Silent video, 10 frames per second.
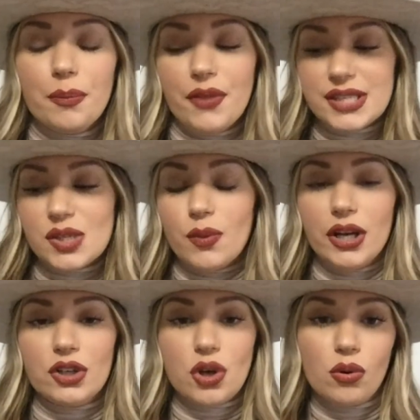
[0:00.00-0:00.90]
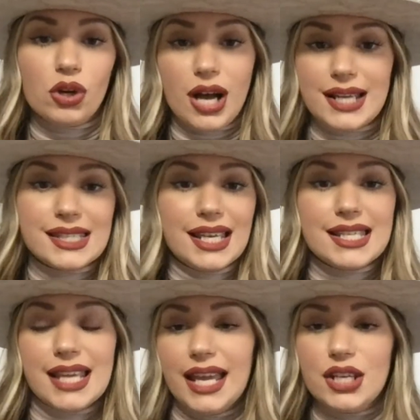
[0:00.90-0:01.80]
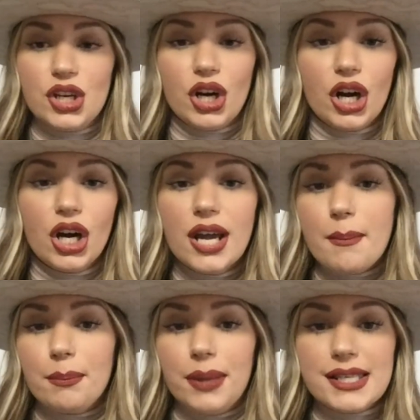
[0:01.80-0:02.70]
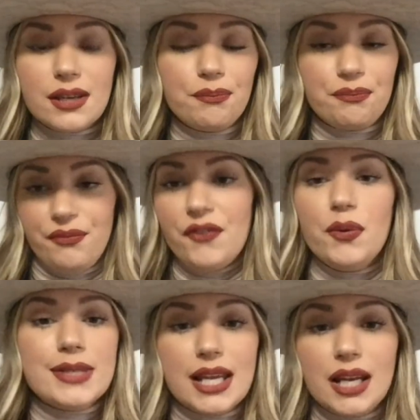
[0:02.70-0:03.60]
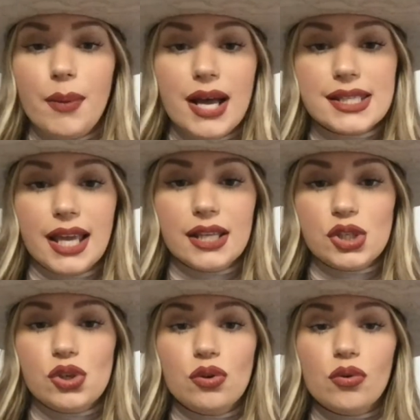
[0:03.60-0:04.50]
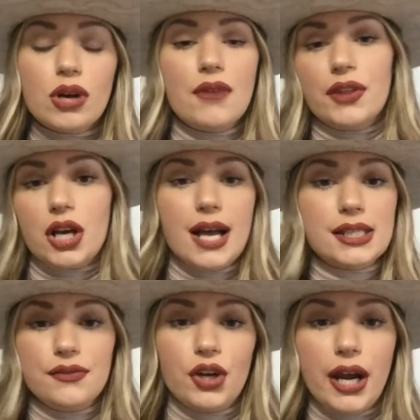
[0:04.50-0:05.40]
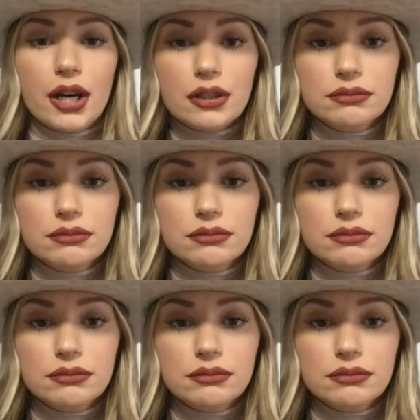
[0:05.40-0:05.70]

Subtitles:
this is what your total cost is, and your place a 50% deposit to cover the cost of your hair,